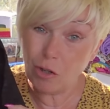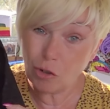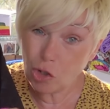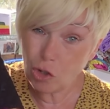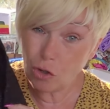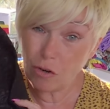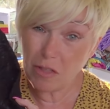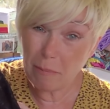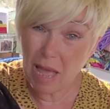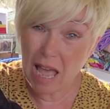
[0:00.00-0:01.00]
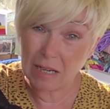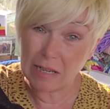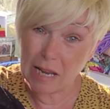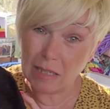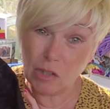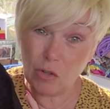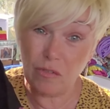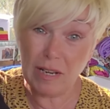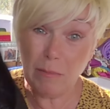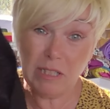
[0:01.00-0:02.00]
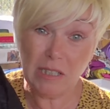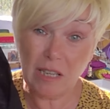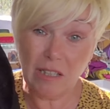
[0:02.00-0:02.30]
Not sure on the pattern yet. So if anybody's